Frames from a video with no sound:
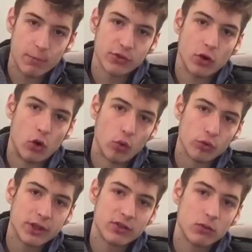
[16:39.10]
But the whole
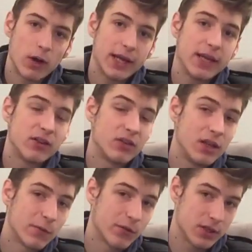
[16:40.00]
reason why he is
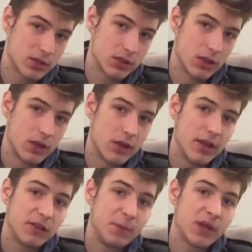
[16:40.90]
different
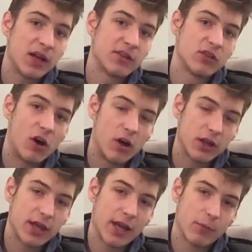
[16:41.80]
is because his
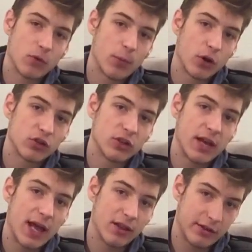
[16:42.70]
on-camera
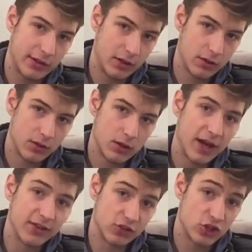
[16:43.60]
personality
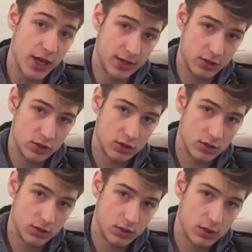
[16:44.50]
has changed.
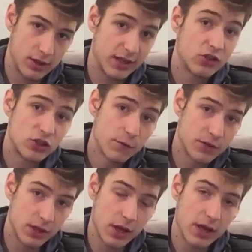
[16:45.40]
It has
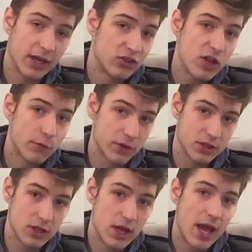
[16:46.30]
shifted. It's
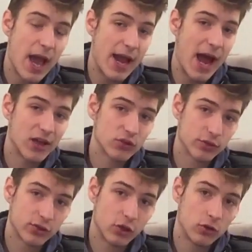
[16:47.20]
different. And as a
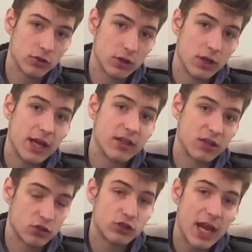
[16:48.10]
result,
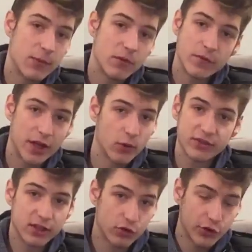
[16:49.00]
his entertainment value
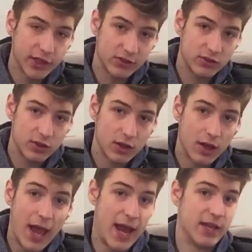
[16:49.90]
has increased,
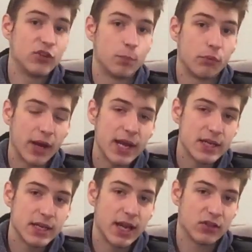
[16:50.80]
and his
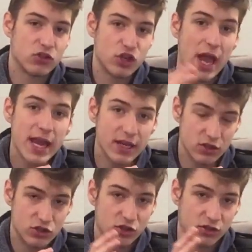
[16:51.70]
branding has
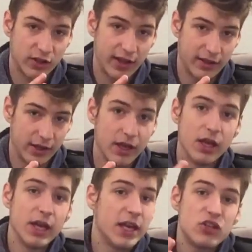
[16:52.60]
changed slightly.
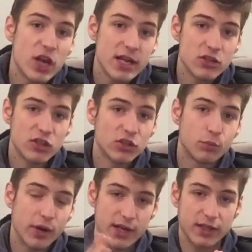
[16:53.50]
He changed his
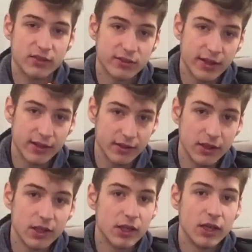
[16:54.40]
branding slightly.